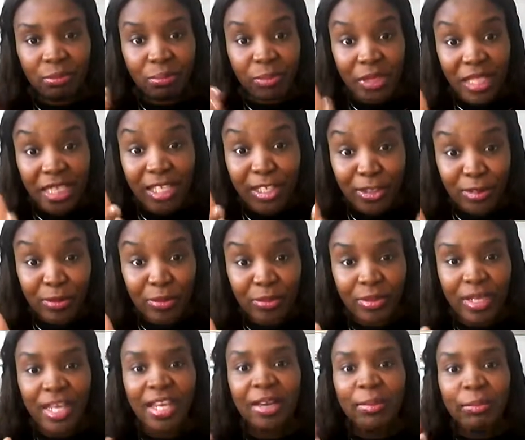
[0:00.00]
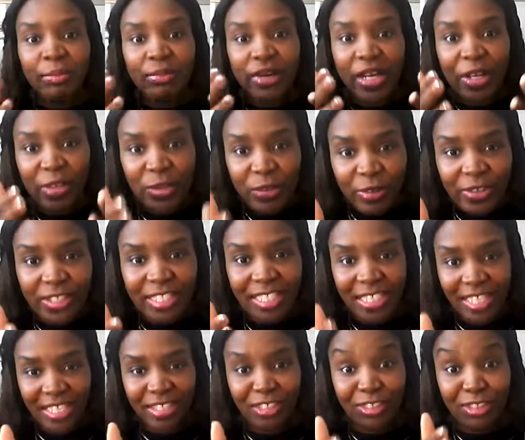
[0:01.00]
be you, and
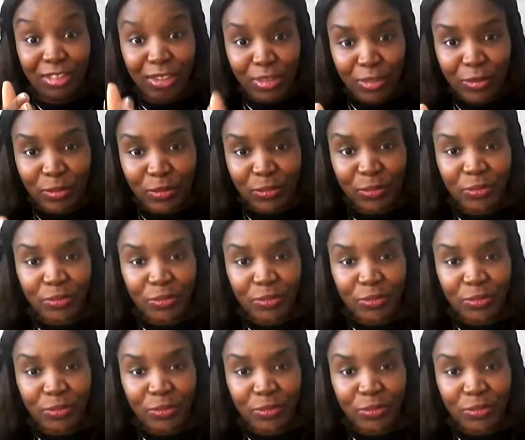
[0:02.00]
prioritize you.